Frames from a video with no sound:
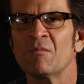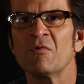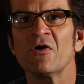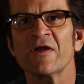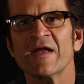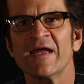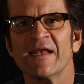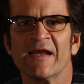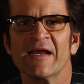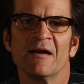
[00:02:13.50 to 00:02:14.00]

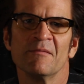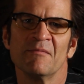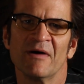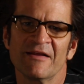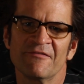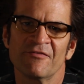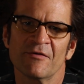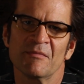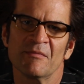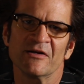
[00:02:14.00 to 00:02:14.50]
weren't getting our
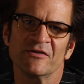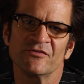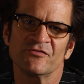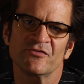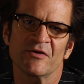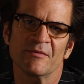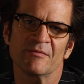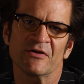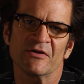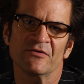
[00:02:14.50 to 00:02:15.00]
money from our
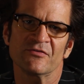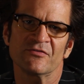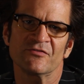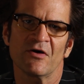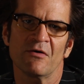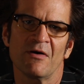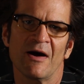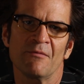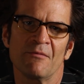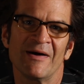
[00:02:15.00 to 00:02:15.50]
distributor,
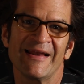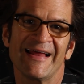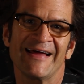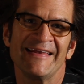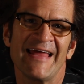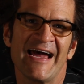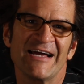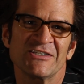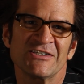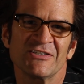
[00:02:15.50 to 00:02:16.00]
so I went
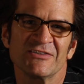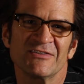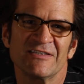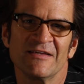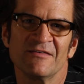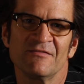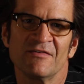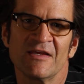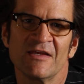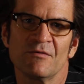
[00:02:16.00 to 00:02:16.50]
on national
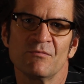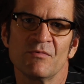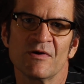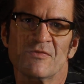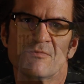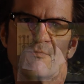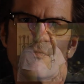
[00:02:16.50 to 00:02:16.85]
TV with